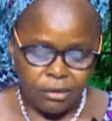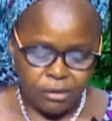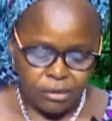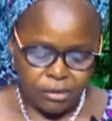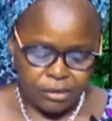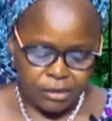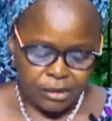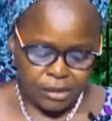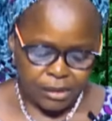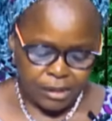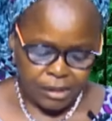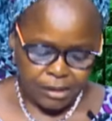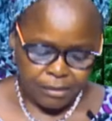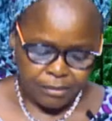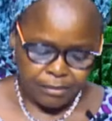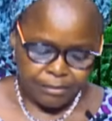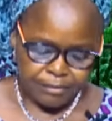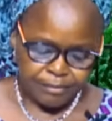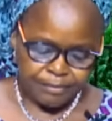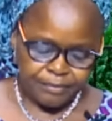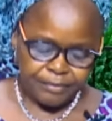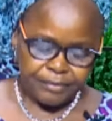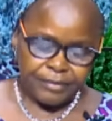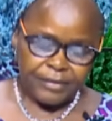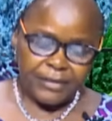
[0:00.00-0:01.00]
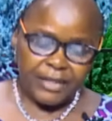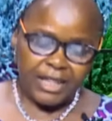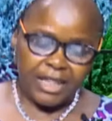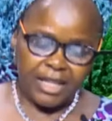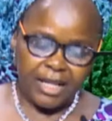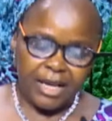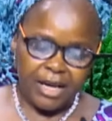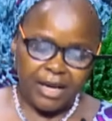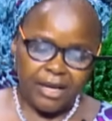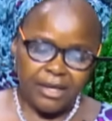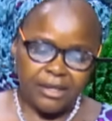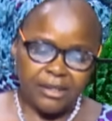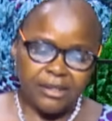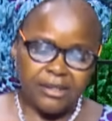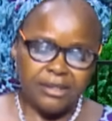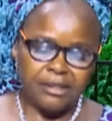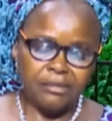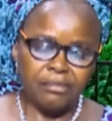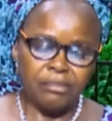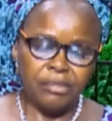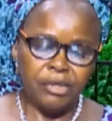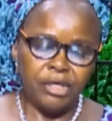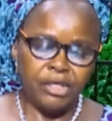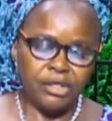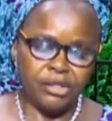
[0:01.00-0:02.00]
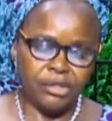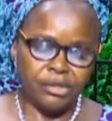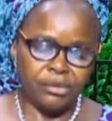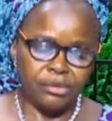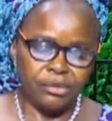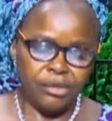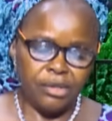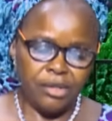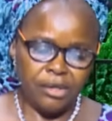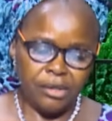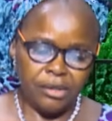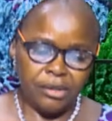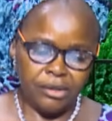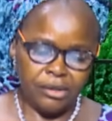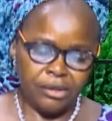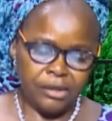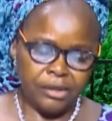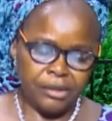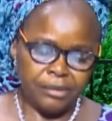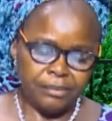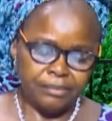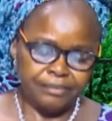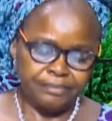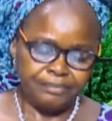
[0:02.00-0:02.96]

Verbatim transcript: Lord. Thanks be to God.